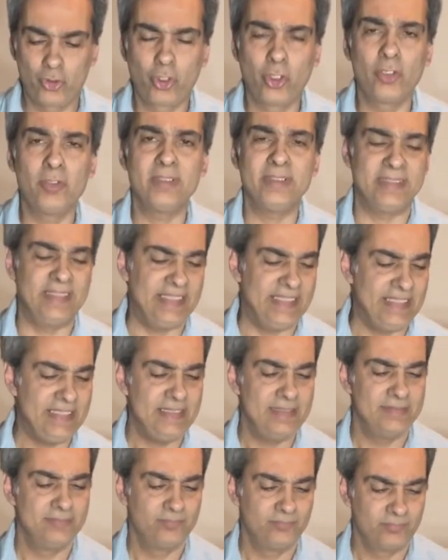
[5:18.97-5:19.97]

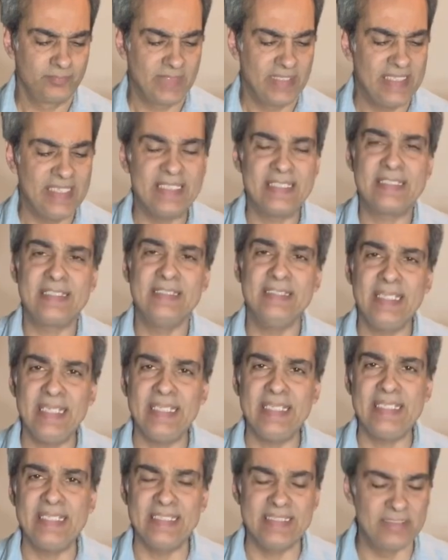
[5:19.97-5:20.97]
currently, in
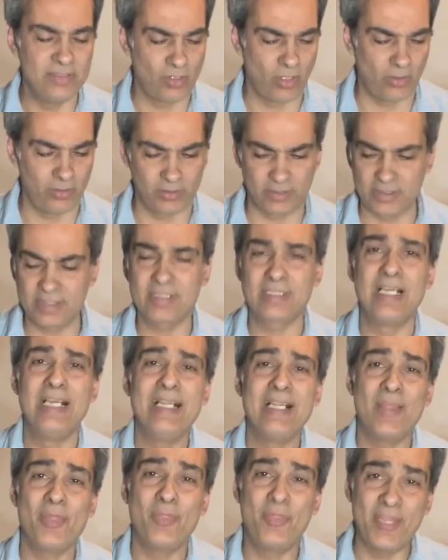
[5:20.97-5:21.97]
Canadian dollars,
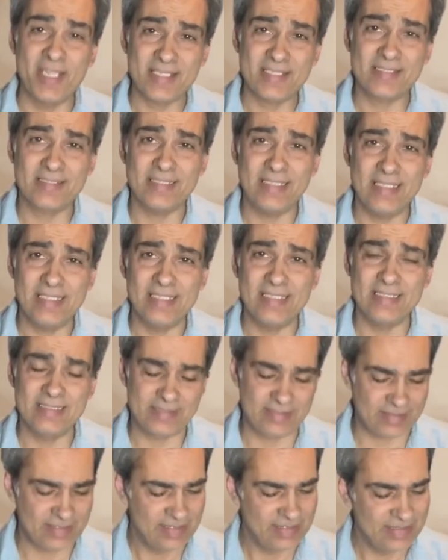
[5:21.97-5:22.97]
this
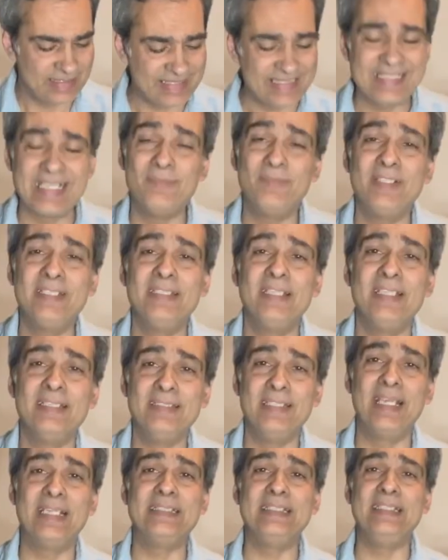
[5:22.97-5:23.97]
is
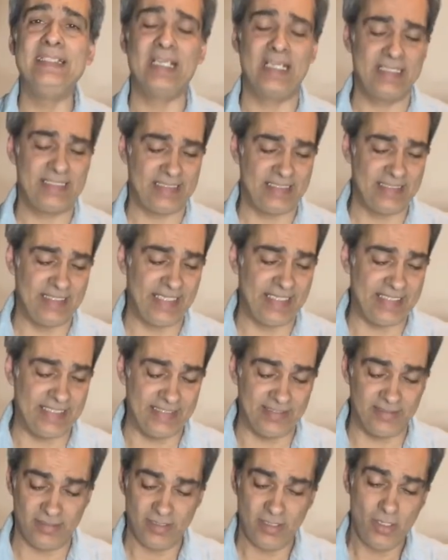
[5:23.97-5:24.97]
$7.99 Canadian,